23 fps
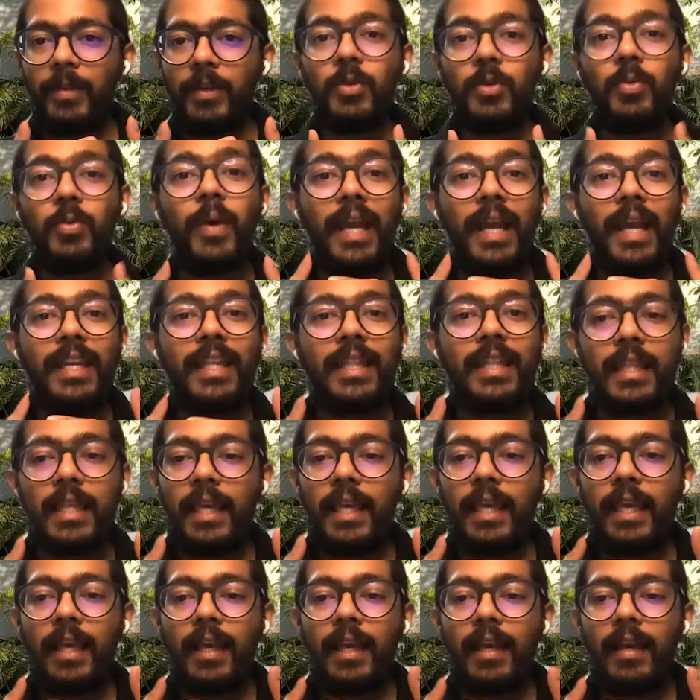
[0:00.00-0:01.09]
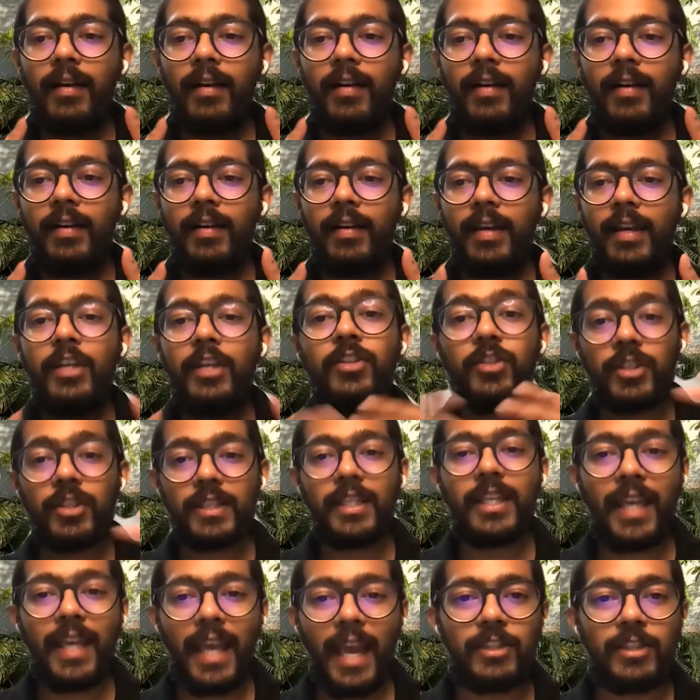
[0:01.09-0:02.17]
do anything
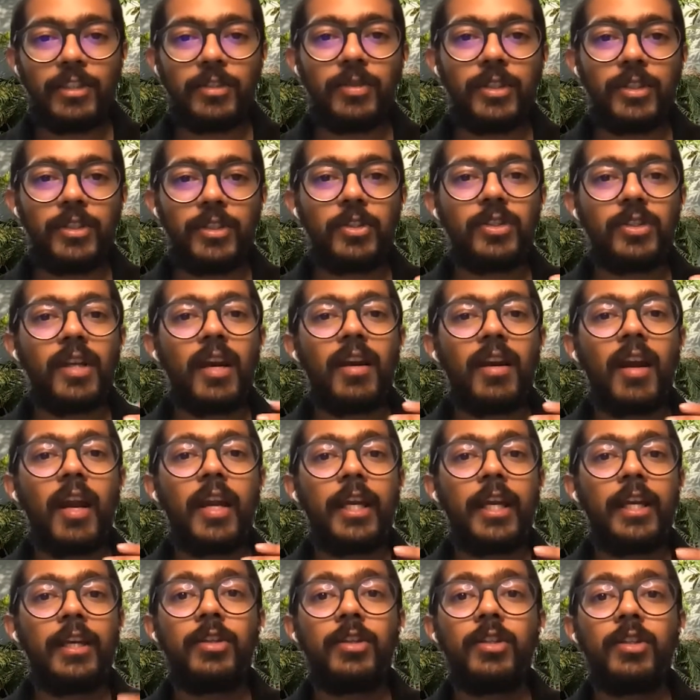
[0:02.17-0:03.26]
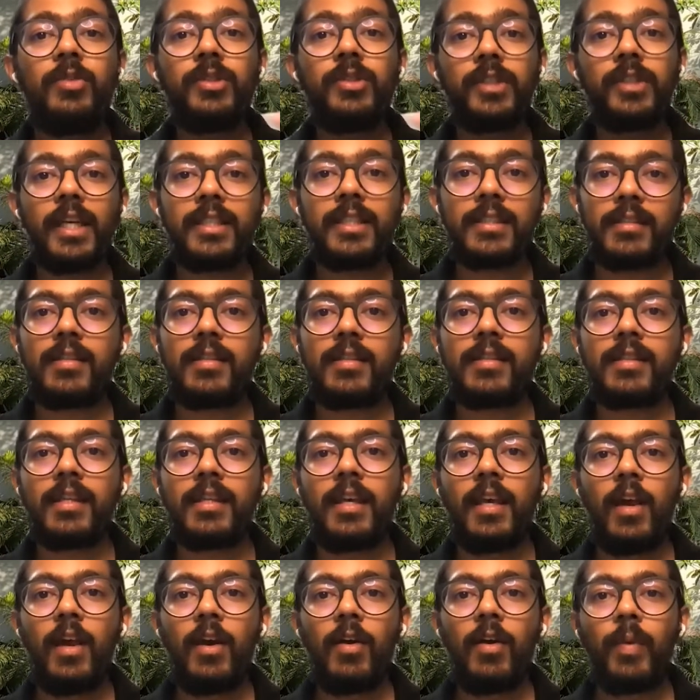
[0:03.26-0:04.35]
interesting as soon as you start running into use cases
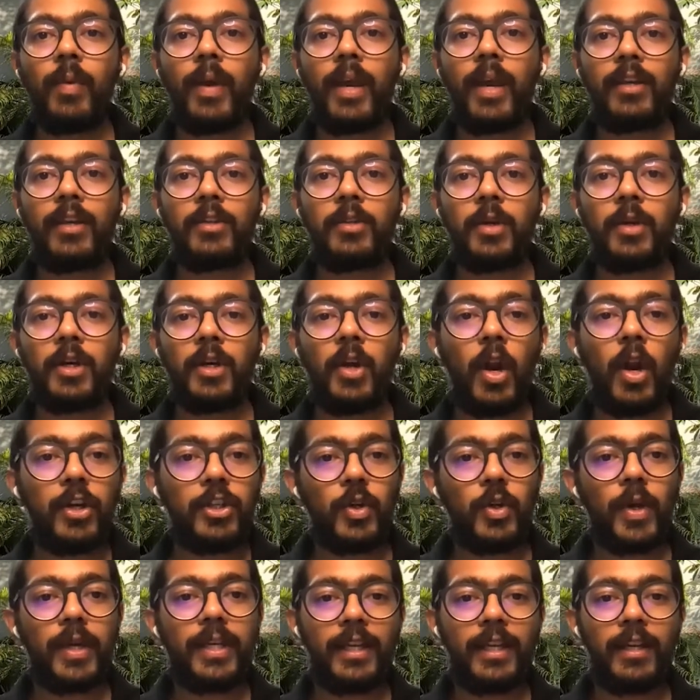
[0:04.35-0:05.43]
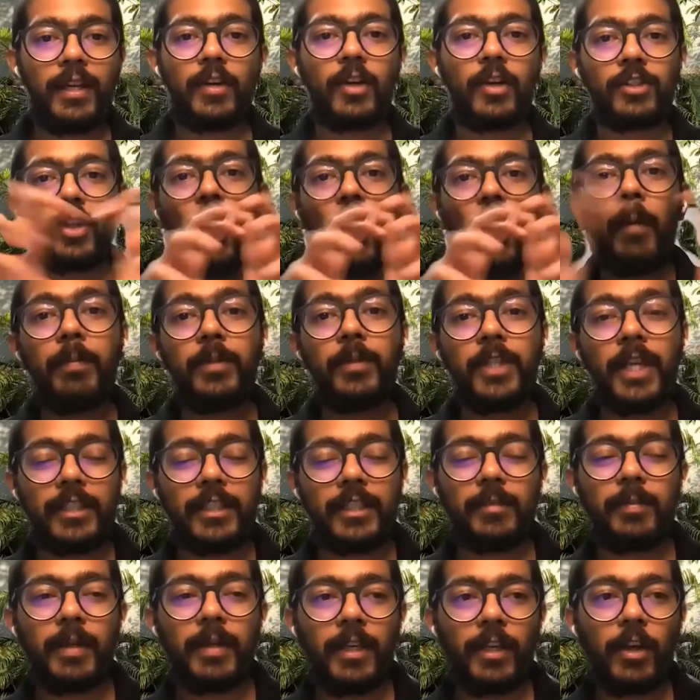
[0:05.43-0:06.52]
where you're not joining across
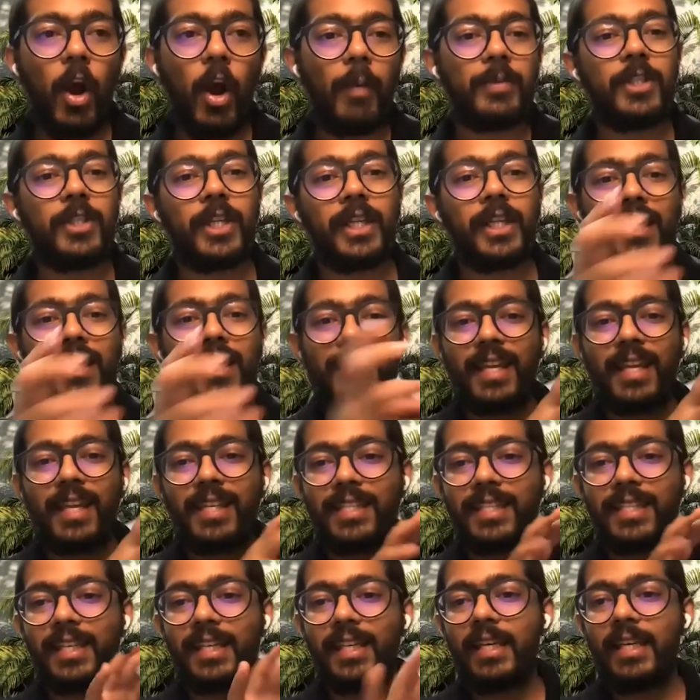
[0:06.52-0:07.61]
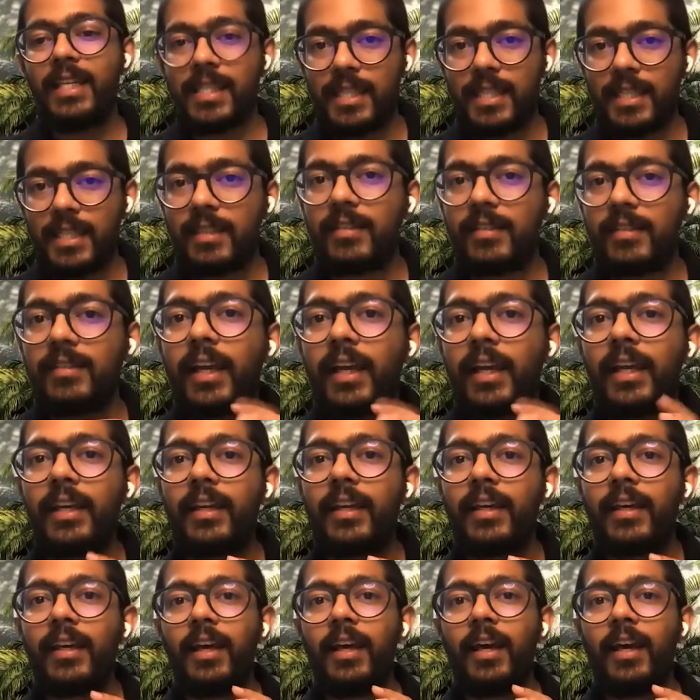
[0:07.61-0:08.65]
objects, but an object has a nested list, right?